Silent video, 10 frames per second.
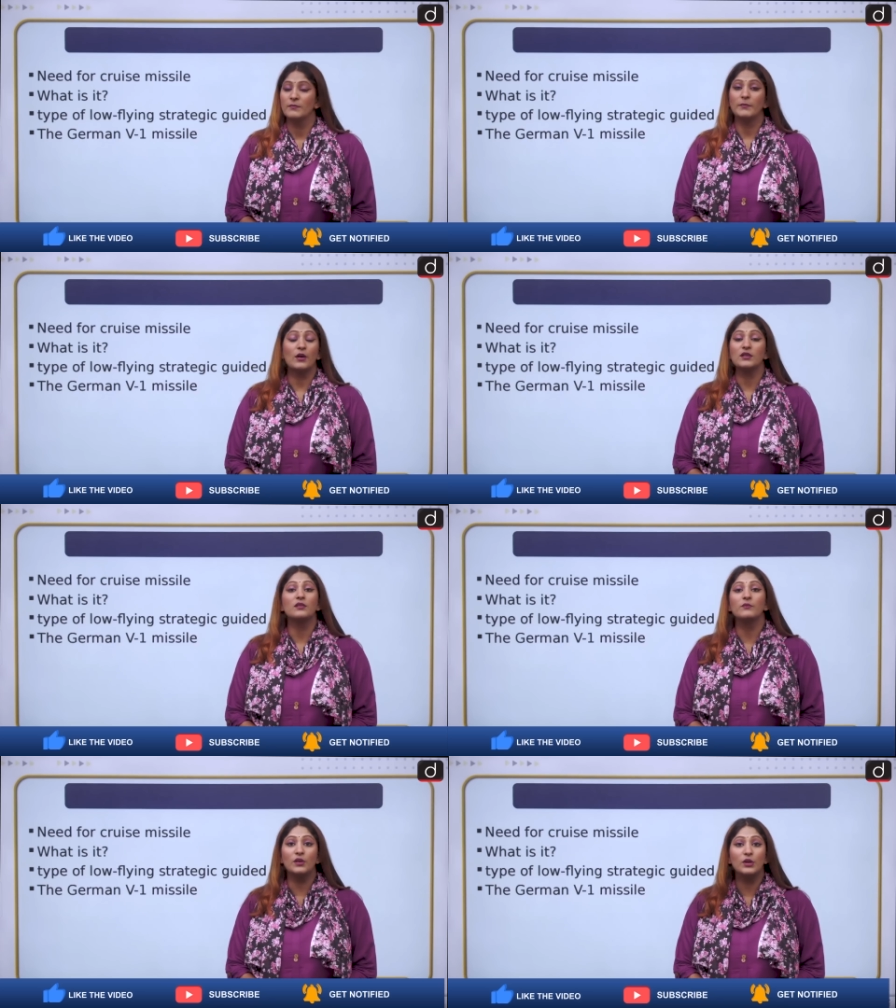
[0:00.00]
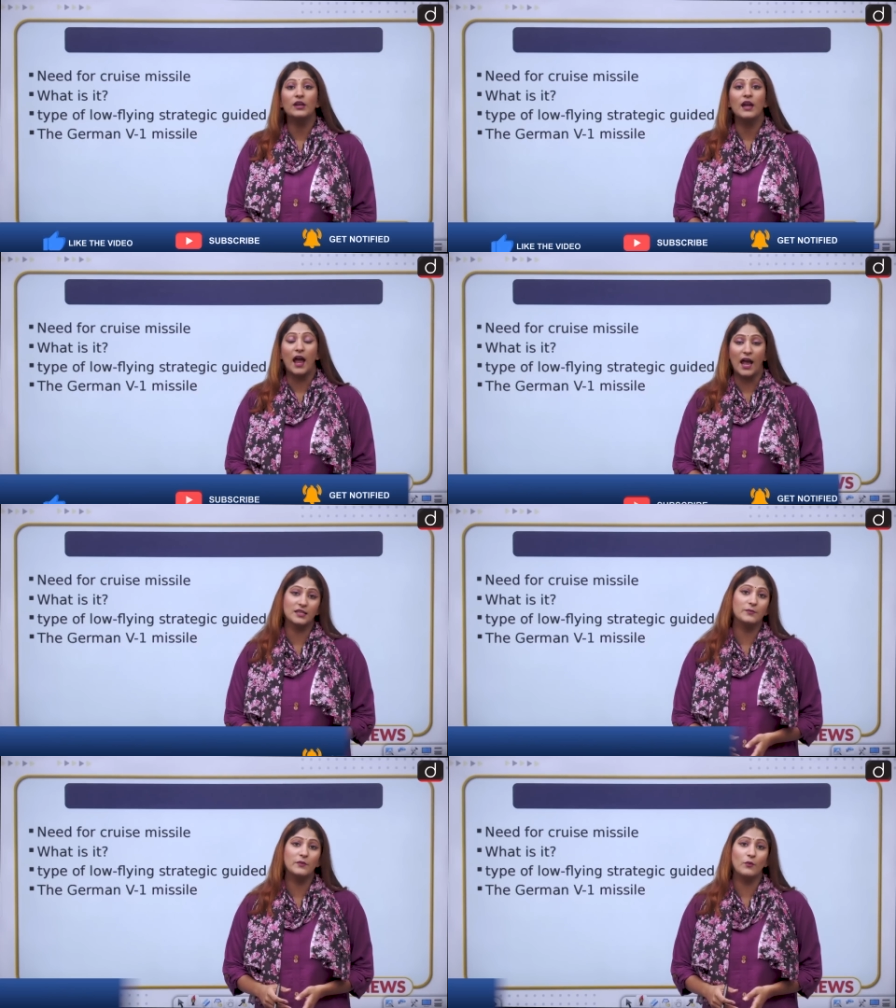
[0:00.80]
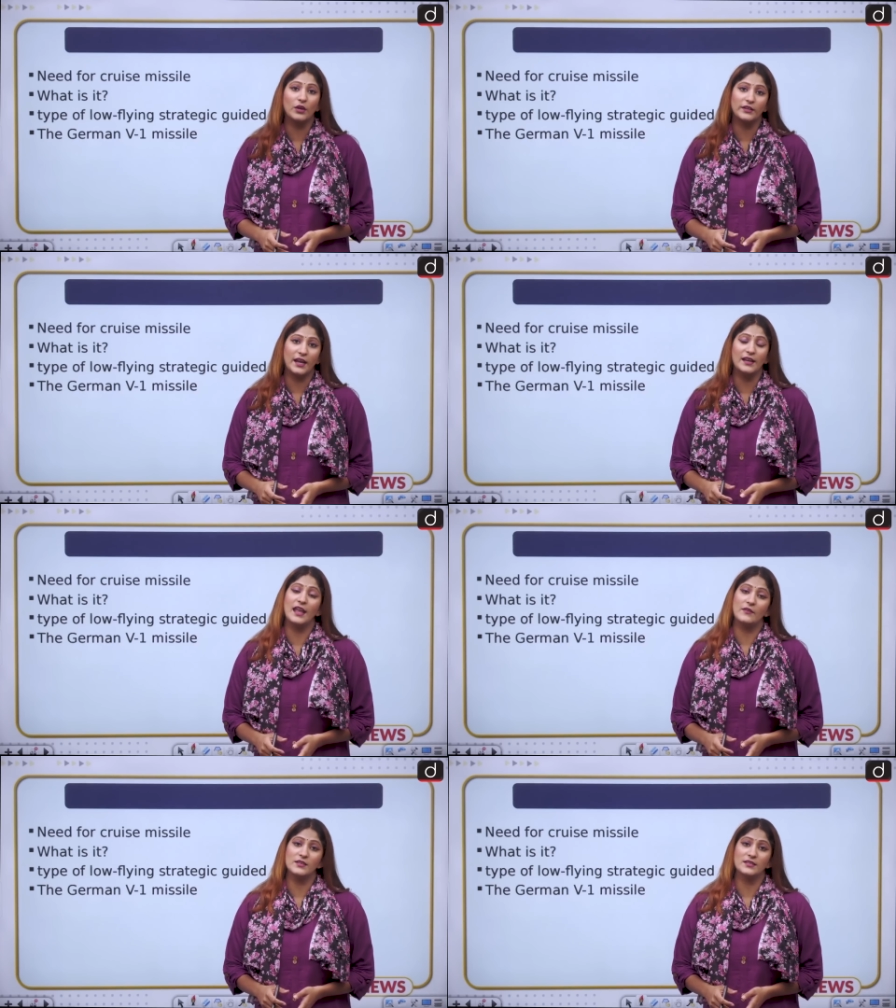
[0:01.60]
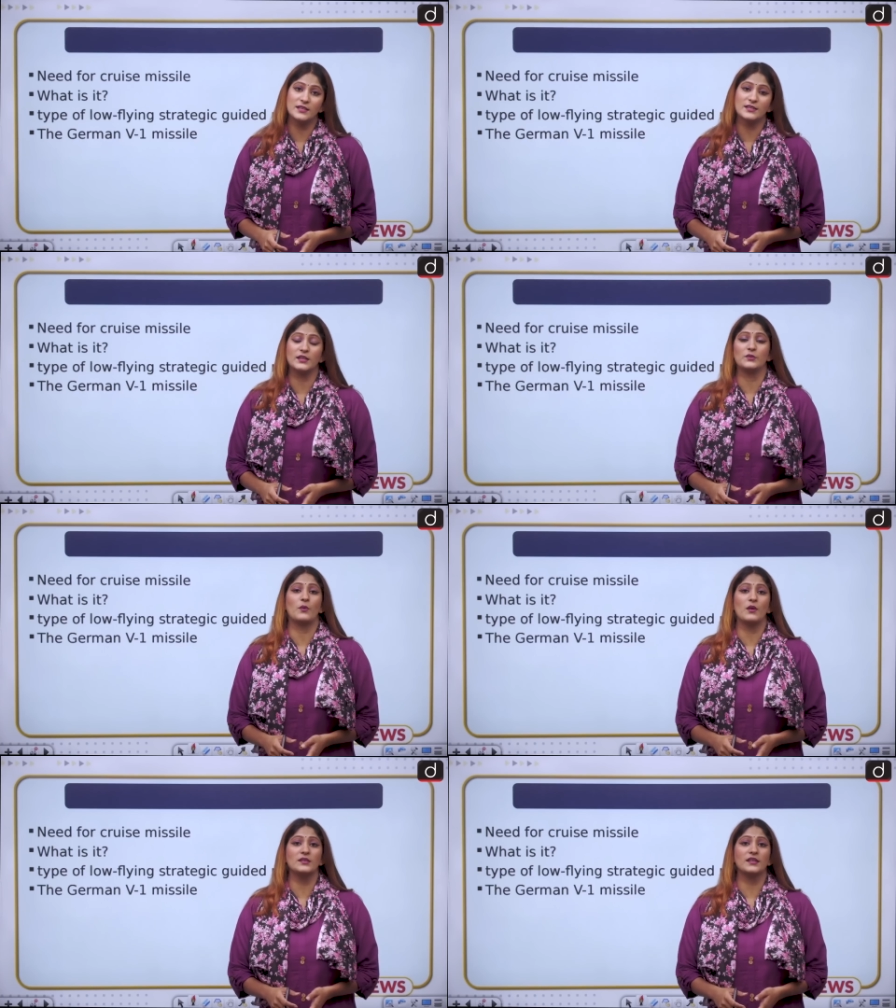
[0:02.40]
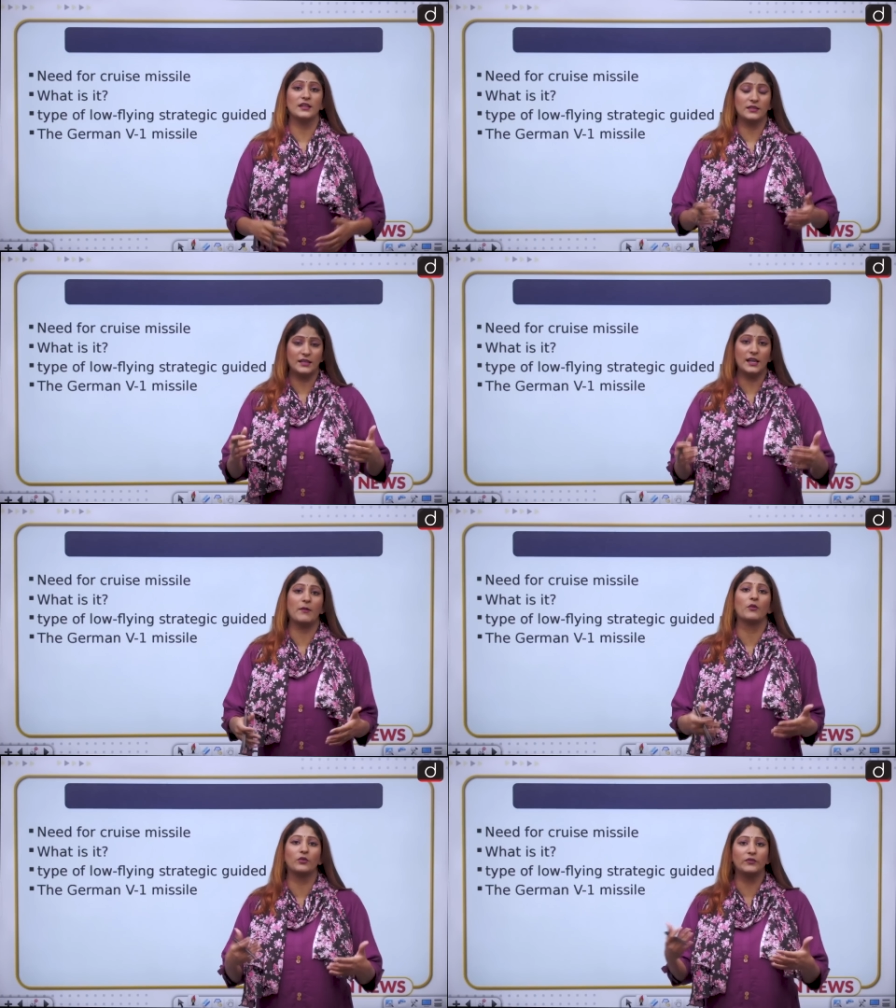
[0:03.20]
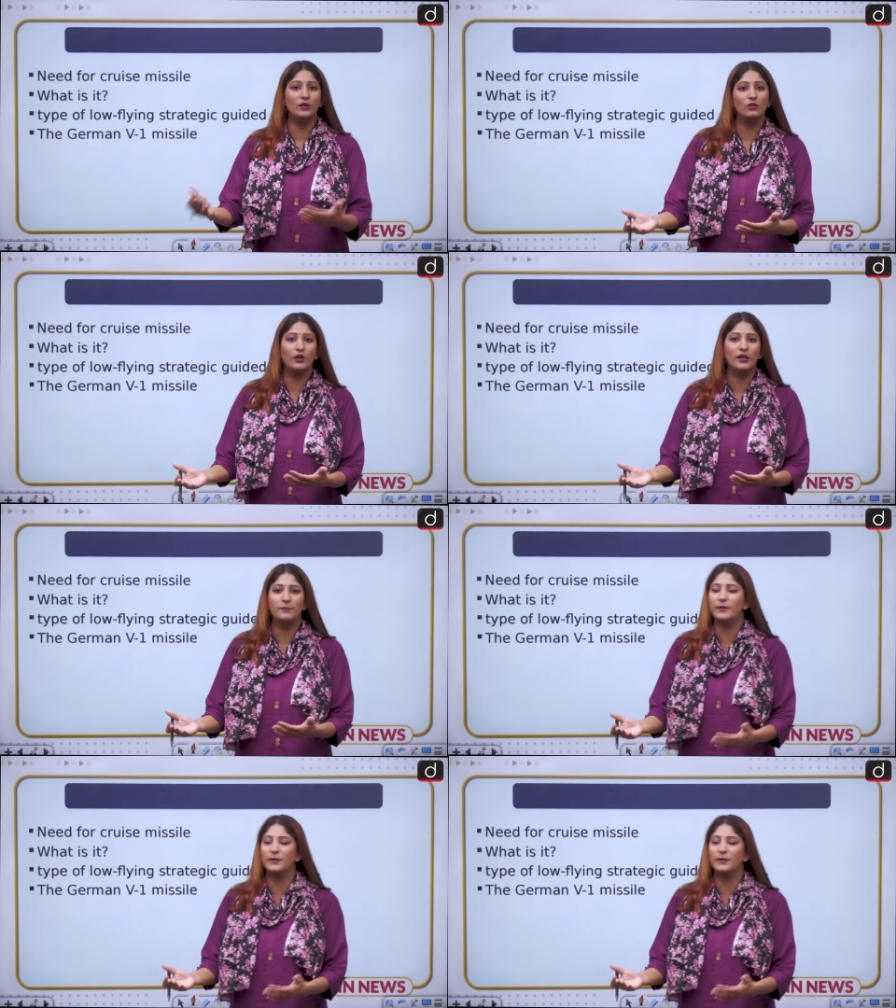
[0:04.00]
because the world has been volatile ever since it was, it came out of the colonial